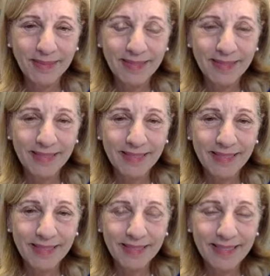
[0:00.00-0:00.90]

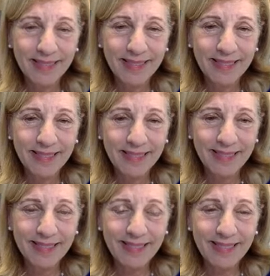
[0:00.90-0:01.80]

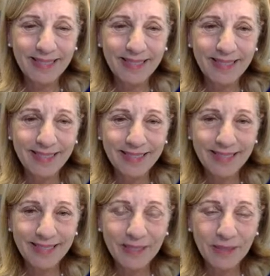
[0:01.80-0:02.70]

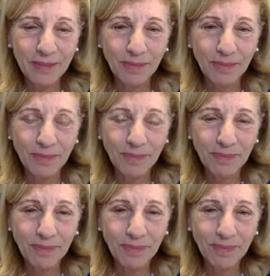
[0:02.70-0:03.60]

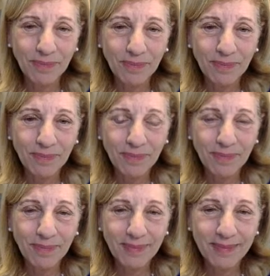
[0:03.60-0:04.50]

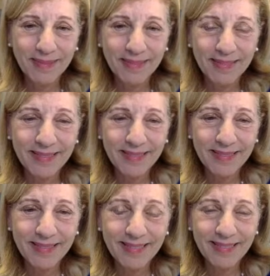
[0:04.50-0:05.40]

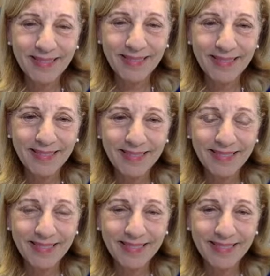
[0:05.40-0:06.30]

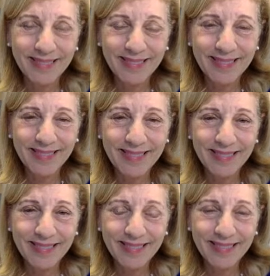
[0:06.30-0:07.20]

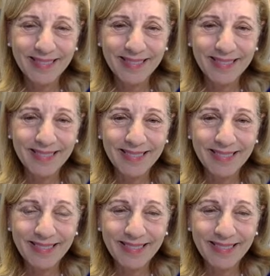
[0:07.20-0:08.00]
The person shown says nothing.